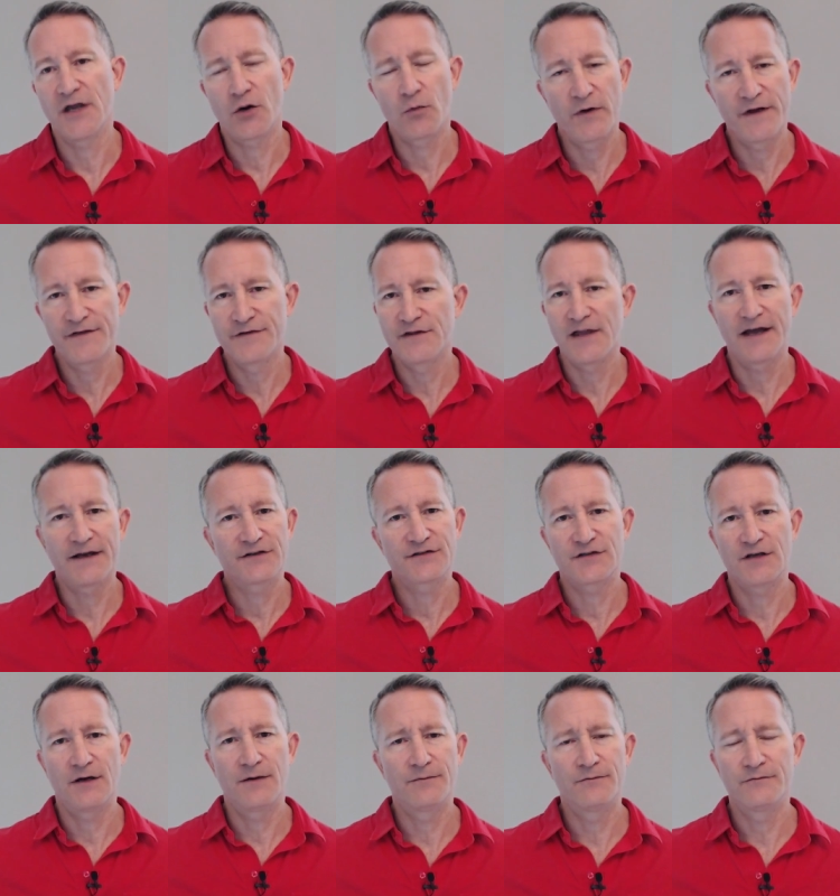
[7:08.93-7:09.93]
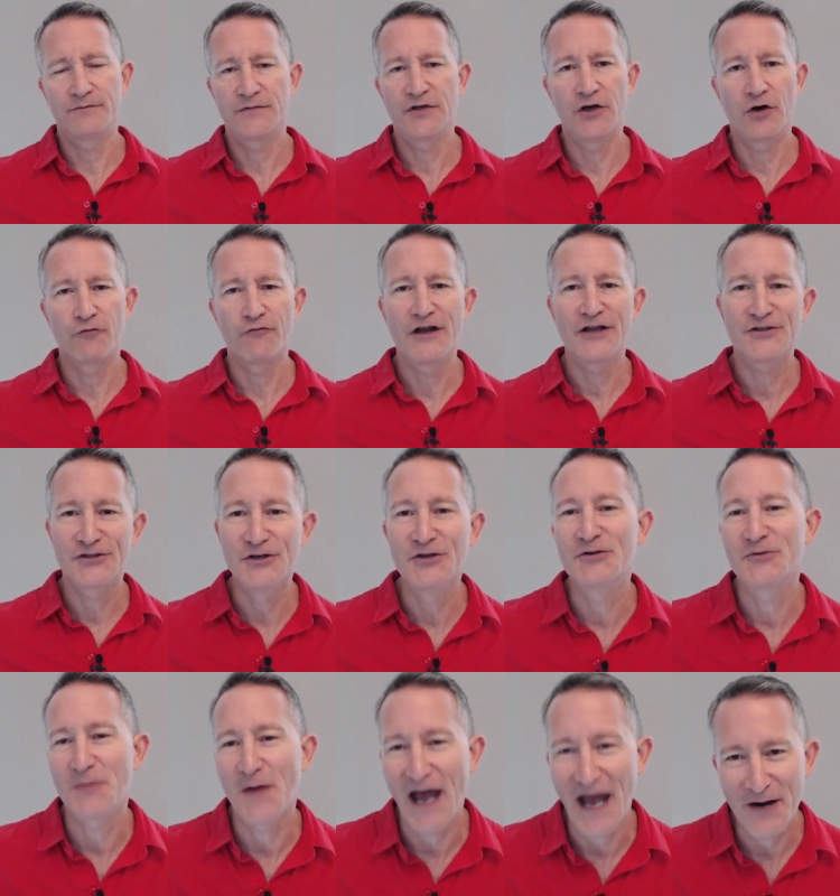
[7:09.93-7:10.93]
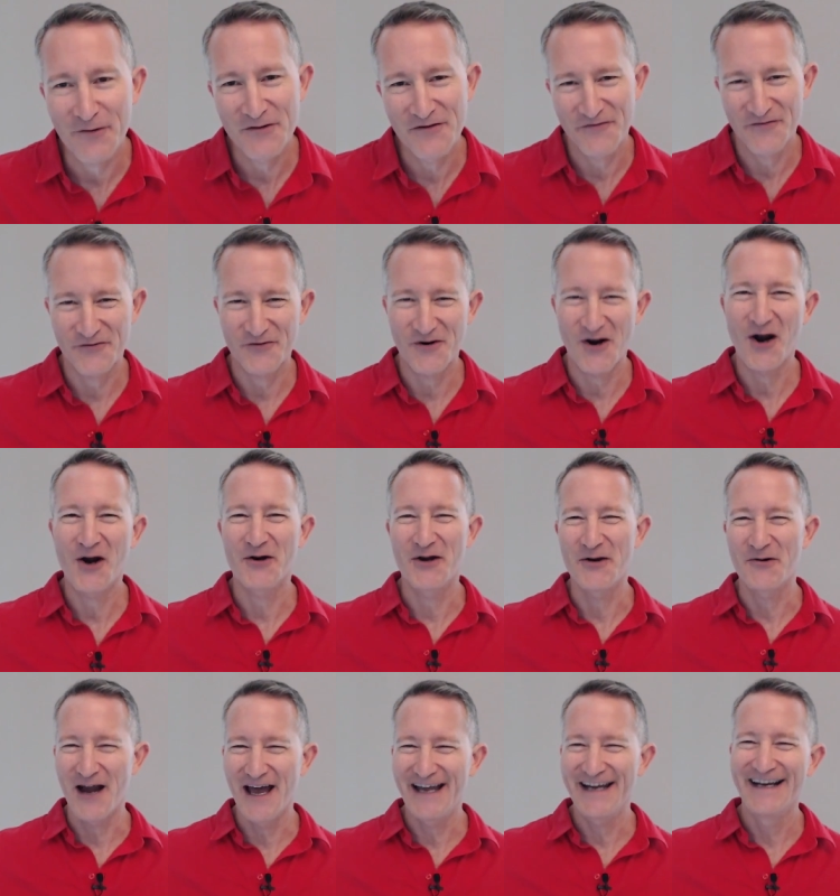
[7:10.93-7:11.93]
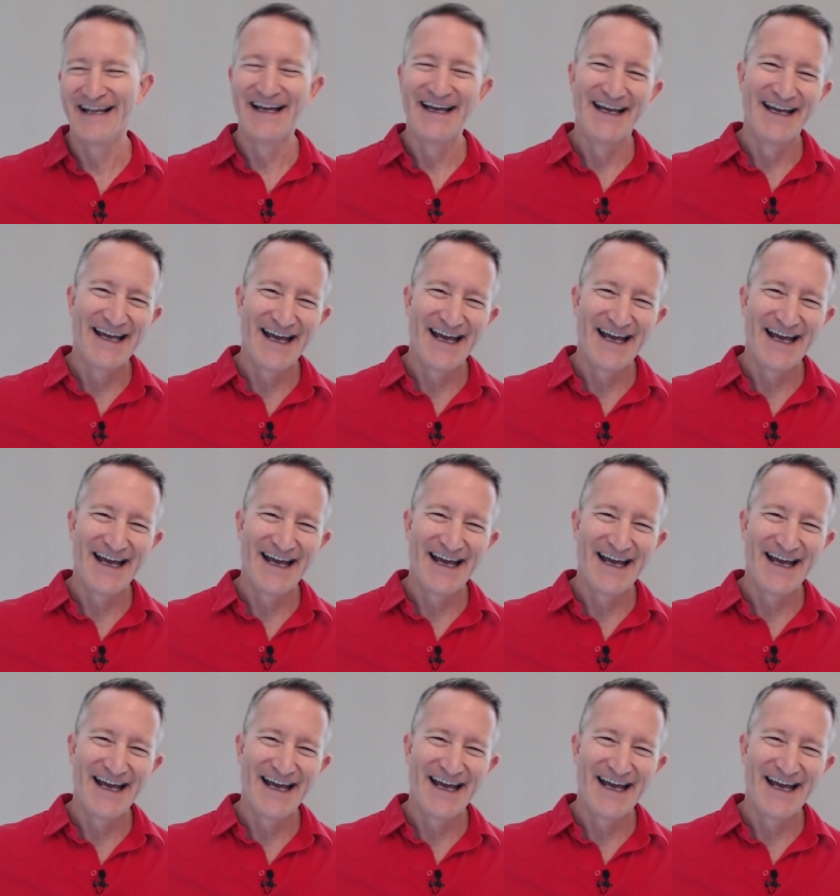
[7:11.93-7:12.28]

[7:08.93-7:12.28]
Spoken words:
They're with like some, rich douchebag with a Ferrari, right?